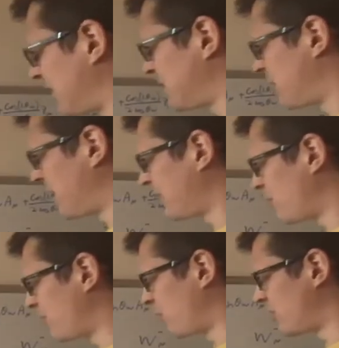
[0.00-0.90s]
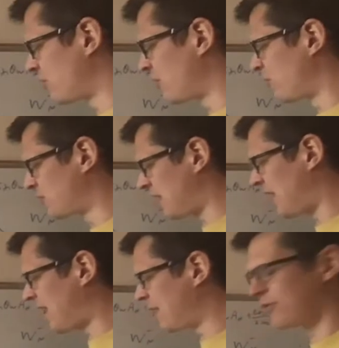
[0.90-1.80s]
Practically speaking, though, if you want to do the
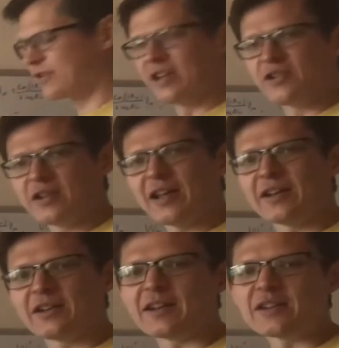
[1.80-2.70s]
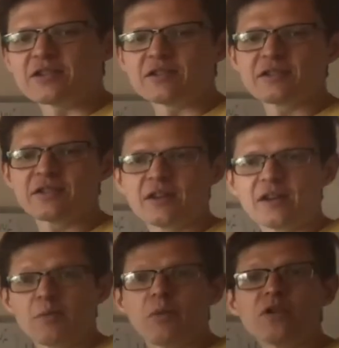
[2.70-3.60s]
most high precision
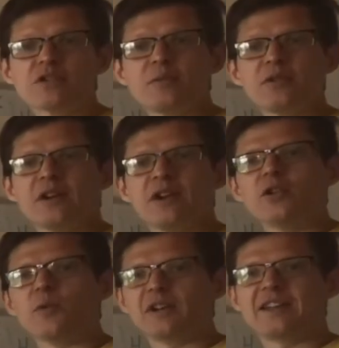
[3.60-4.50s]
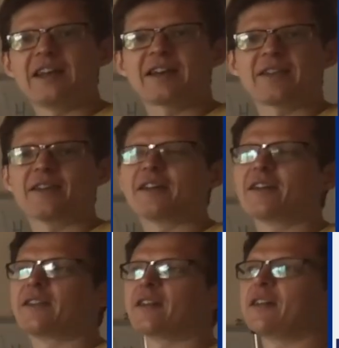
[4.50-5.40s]
calculations possible, you want to take
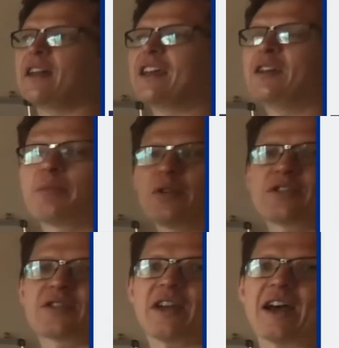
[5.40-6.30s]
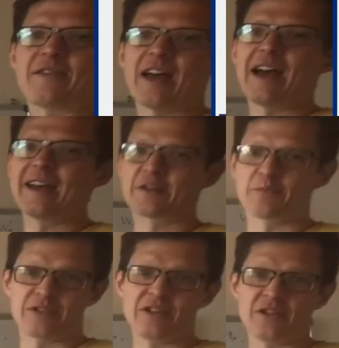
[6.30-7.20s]
the inputs that have the highest
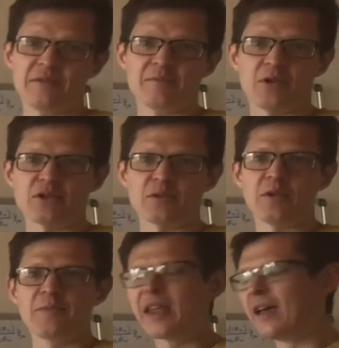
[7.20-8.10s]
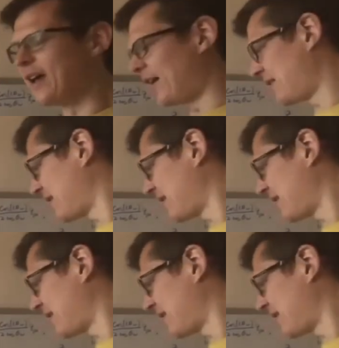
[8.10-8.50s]
precision possible, and that